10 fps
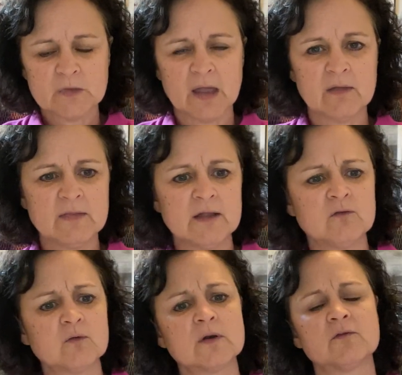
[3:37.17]
And then
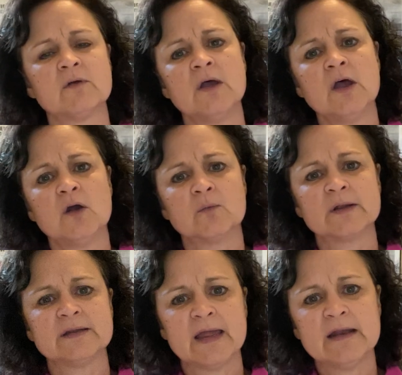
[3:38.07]
sort of
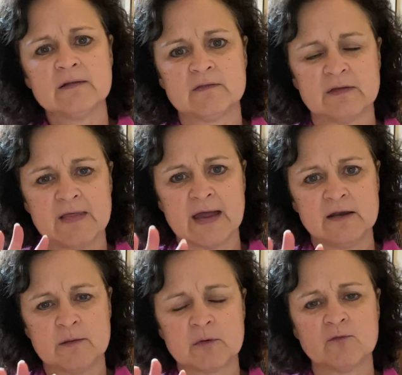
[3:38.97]
related to
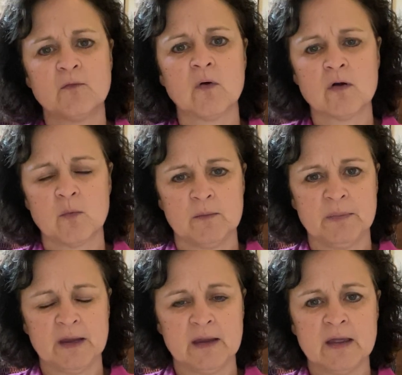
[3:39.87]
that, number four would
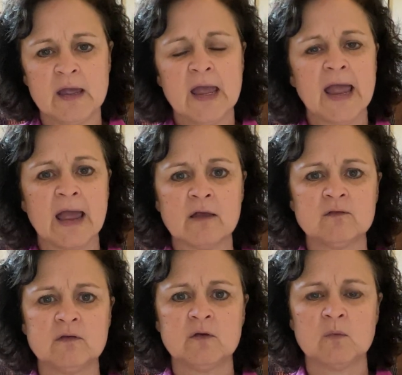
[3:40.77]
be
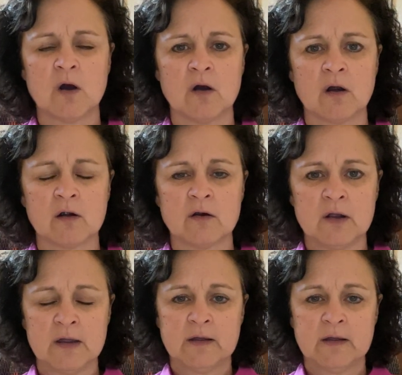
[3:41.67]
as you are